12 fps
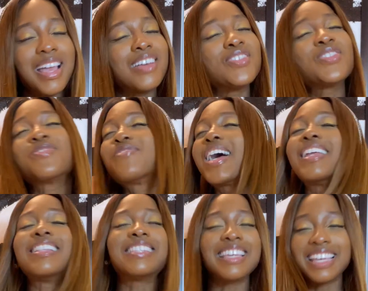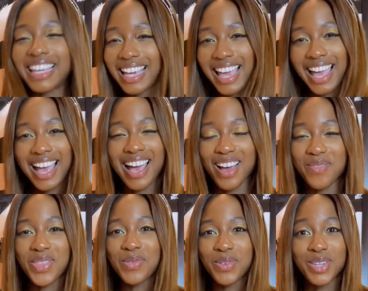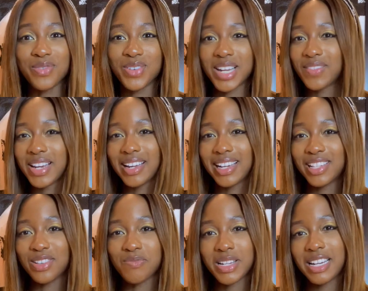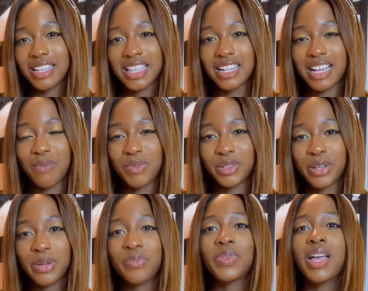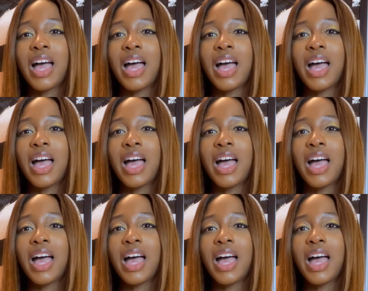serenity, that was really, really nice. So I'm gonna link that down below.